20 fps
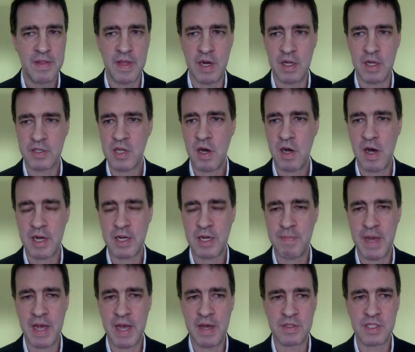Then I'll talk
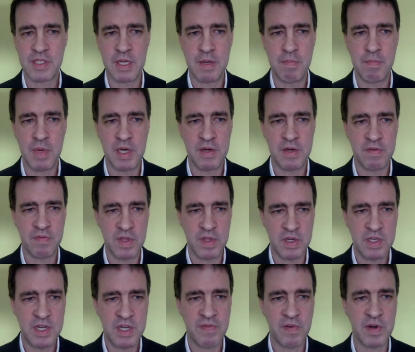about some of the
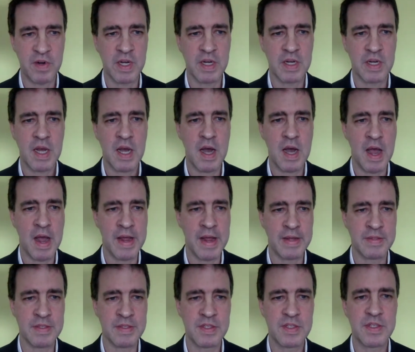different
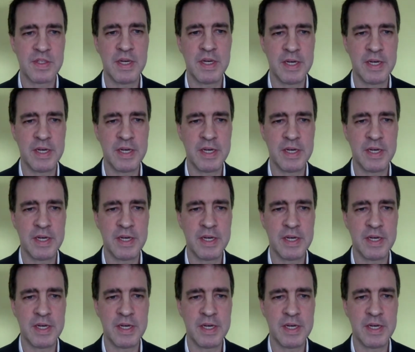kinds